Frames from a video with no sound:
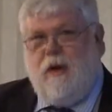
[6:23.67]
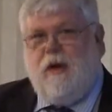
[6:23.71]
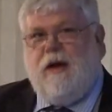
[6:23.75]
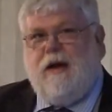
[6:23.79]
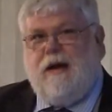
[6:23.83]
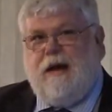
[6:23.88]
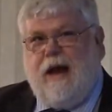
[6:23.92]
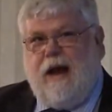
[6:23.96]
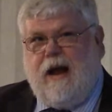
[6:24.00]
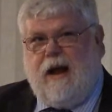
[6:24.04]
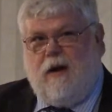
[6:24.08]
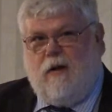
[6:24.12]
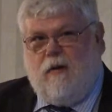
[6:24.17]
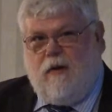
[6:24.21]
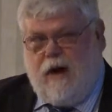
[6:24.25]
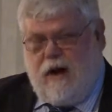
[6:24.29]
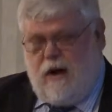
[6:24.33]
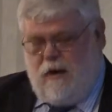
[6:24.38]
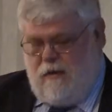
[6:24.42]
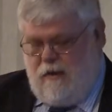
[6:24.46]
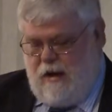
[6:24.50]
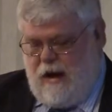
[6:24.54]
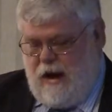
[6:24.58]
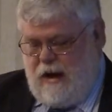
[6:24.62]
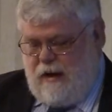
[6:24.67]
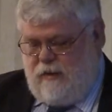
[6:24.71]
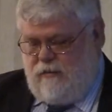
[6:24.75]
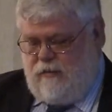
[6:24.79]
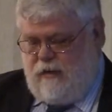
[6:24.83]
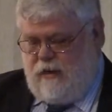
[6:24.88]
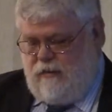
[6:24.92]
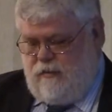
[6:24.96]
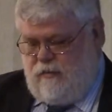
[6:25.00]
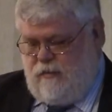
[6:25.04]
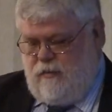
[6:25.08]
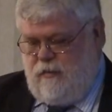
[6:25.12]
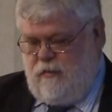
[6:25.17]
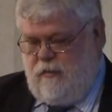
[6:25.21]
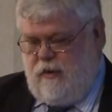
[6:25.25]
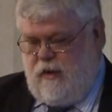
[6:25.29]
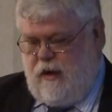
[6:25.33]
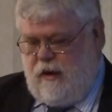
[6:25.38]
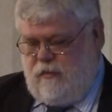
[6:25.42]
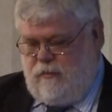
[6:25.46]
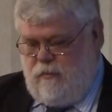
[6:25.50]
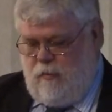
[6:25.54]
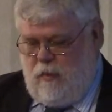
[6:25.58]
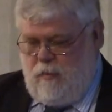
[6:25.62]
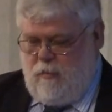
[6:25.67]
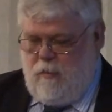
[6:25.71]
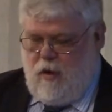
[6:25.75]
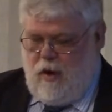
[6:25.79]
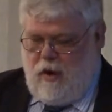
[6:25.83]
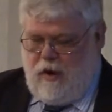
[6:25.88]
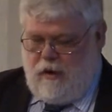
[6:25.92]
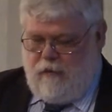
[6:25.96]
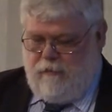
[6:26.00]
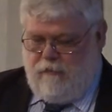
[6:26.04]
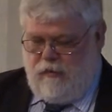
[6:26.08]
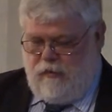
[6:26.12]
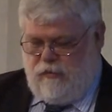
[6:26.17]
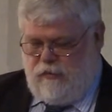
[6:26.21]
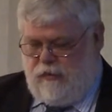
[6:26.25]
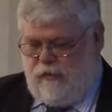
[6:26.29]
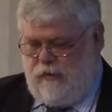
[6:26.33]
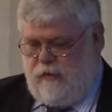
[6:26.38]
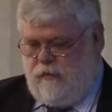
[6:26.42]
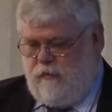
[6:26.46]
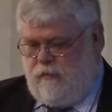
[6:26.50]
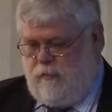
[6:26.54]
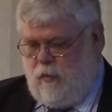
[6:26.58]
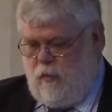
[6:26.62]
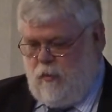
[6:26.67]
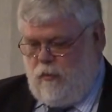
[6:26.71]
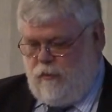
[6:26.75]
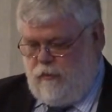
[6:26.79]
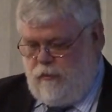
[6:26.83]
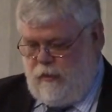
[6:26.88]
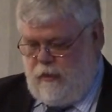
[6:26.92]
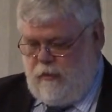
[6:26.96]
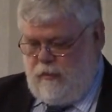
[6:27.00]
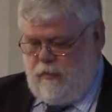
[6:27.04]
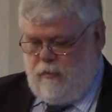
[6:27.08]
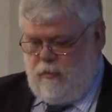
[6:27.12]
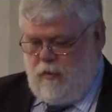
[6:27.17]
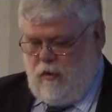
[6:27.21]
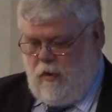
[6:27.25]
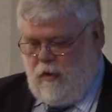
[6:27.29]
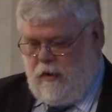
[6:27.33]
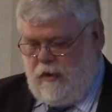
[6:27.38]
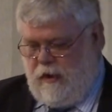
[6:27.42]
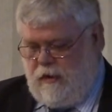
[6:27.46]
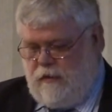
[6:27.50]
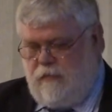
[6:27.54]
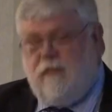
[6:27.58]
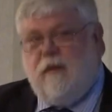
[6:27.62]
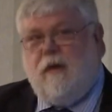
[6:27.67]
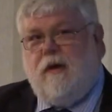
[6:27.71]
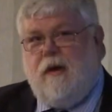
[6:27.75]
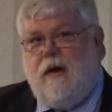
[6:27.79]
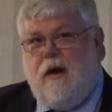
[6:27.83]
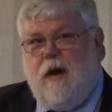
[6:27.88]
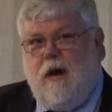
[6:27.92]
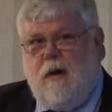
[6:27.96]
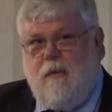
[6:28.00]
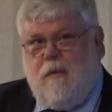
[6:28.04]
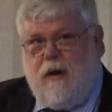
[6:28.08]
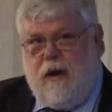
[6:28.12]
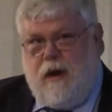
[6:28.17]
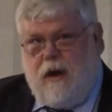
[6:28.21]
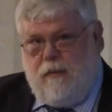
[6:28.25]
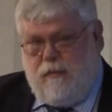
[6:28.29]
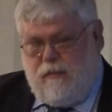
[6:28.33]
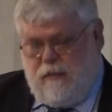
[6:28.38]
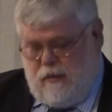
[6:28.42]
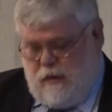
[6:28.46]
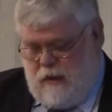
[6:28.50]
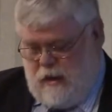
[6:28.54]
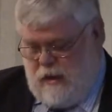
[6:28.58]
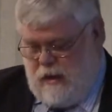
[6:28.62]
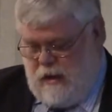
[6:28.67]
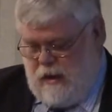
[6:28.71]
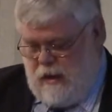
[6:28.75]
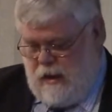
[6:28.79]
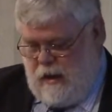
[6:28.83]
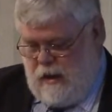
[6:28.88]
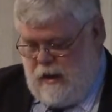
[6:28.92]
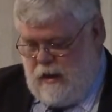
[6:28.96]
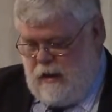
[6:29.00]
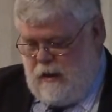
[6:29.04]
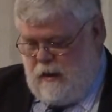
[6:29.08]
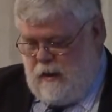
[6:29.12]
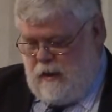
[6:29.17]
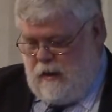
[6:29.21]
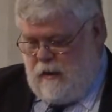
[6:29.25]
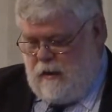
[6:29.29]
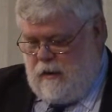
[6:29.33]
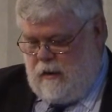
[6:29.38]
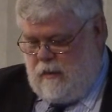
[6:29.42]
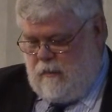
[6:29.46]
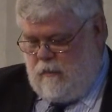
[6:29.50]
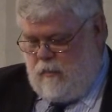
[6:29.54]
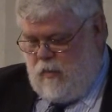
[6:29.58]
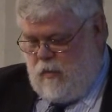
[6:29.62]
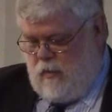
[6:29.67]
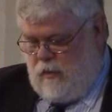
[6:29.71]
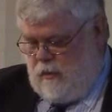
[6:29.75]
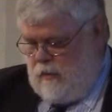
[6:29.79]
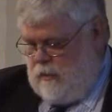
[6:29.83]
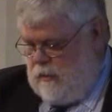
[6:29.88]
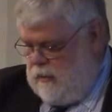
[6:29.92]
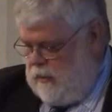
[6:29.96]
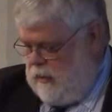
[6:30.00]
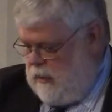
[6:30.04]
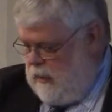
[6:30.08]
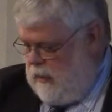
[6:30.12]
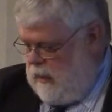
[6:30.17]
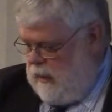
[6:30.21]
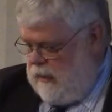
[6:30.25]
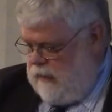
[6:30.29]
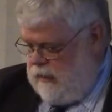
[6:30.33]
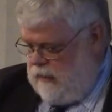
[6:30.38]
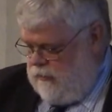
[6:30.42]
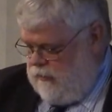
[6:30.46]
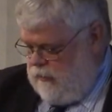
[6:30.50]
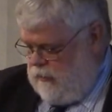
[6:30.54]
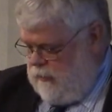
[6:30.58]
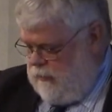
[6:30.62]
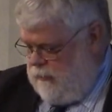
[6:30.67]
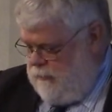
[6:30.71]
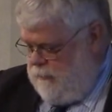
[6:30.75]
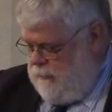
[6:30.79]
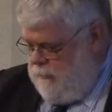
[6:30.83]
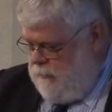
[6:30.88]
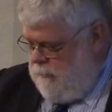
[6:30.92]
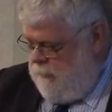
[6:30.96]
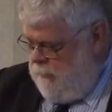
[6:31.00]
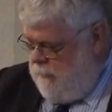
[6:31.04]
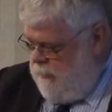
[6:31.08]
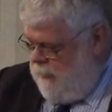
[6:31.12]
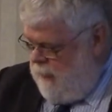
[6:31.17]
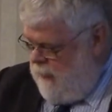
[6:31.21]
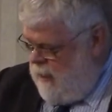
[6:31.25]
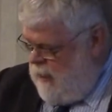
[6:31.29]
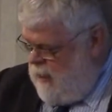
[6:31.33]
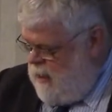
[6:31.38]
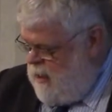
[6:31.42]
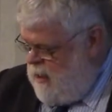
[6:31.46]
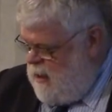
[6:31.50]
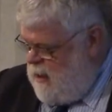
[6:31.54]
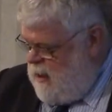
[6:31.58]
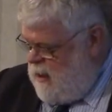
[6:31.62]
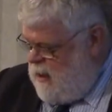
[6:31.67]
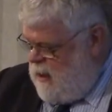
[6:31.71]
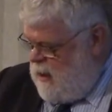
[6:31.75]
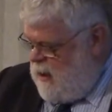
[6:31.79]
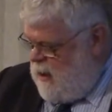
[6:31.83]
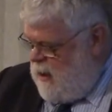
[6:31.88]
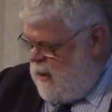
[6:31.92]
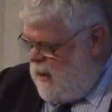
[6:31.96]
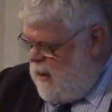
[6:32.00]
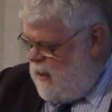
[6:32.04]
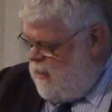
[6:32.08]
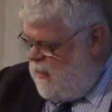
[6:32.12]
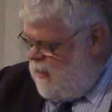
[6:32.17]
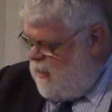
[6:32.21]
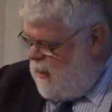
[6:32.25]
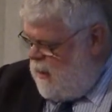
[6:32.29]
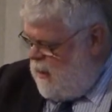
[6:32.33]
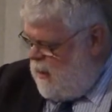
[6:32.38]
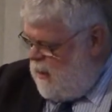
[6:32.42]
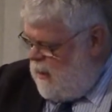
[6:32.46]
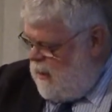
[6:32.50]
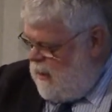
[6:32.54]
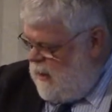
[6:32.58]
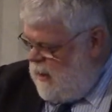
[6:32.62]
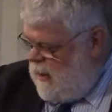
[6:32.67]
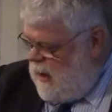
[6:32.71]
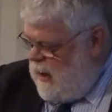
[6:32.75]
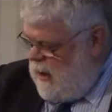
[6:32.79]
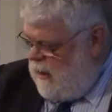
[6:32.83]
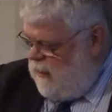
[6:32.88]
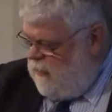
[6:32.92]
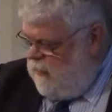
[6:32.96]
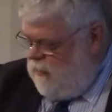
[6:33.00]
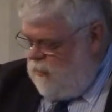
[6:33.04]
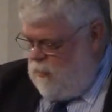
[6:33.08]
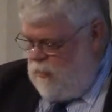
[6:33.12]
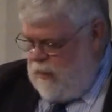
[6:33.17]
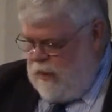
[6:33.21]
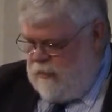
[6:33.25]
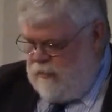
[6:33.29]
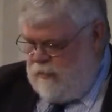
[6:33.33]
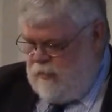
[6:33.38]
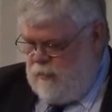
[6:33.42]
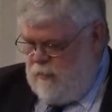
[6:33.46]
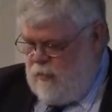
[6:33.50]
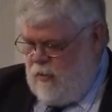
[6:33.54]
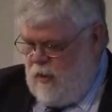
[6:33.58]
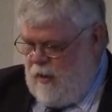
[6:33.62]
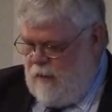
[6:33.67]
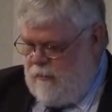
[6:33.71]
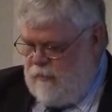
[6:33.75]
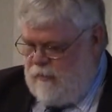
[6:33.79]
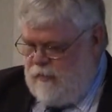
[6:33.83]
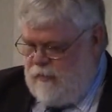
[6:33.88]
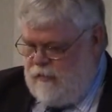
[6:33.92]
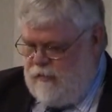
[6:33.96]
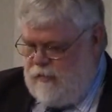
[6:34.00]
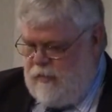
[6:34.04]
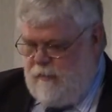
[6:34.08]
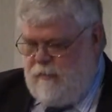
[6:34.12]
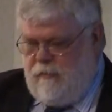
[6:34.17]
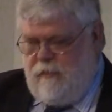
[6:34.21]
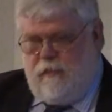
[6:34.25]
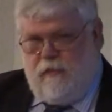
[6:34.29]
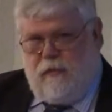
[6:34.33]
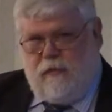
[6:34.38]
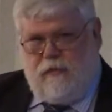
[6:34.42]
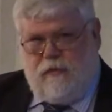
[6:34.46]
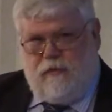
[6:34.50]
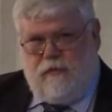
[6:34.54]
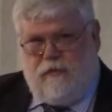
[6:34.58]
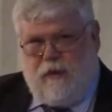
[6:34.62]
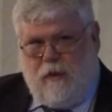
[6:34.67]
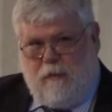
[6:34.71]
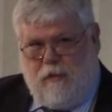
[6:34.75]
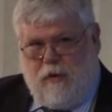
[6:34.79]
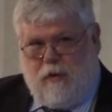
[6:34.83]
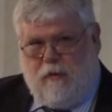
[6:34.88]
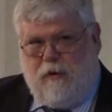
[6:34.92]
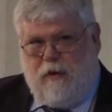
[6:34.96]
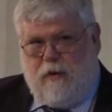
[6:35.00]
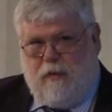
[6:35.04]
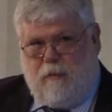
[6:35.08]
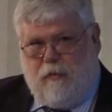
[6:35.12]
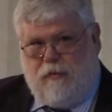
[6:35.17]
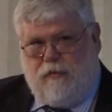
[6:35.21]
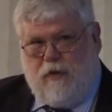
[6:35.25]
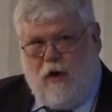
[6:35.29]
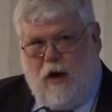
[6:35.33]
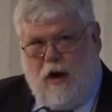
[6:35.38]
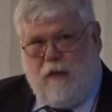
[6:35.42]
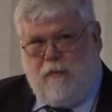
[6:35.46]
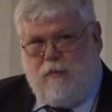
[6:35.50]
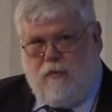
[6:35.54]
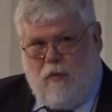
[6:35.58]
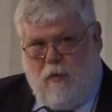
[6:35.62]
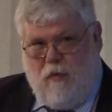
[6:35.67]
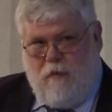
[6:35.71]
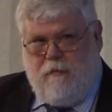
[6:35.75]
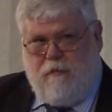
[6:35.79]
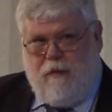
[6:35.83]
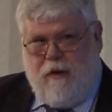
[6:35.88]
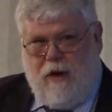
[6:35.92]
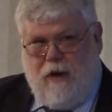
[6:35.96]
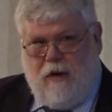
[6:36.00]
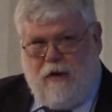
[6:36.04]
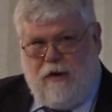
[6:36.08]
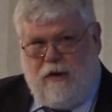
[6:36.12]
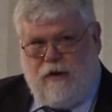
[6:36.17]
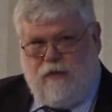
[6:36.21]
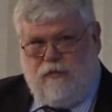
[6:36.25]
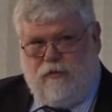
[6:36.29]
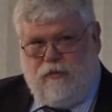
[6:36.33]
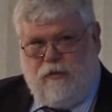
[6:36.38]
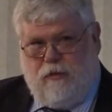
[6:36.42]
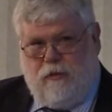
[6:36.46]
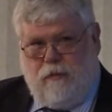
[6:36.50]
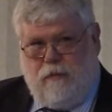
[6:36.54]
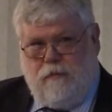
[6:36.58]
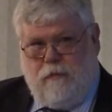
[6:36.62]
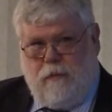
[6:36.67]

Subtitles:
gain greater access to the export market for cheese, poultry, other products, becomes an important issue. In the case of the Western provinces, to some degree, the most high-profile issue